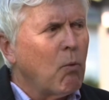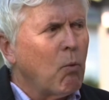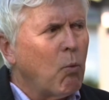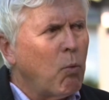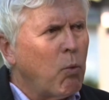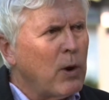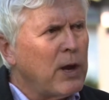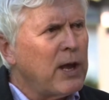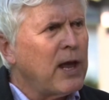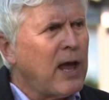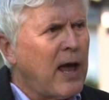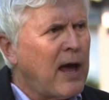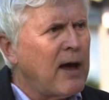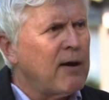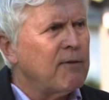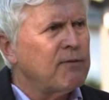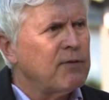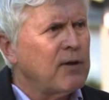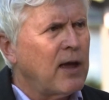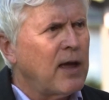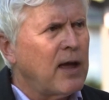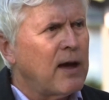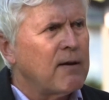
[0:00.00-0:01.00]
we have
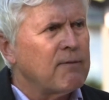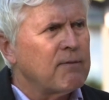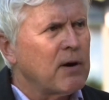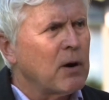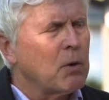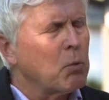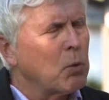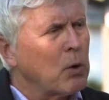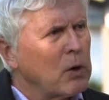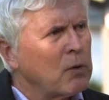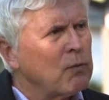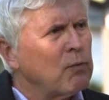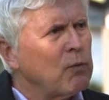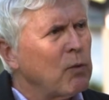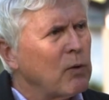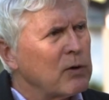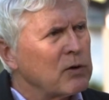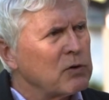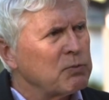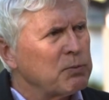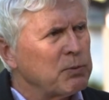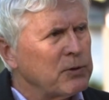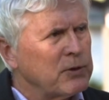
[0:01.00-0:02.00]
to have our
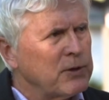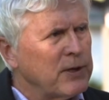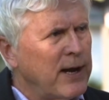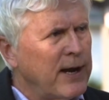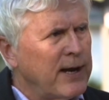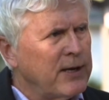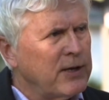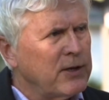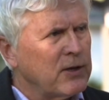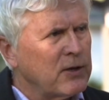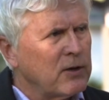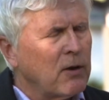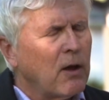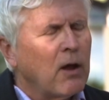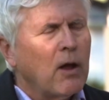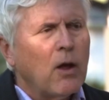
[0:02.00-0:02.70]
workforce protected.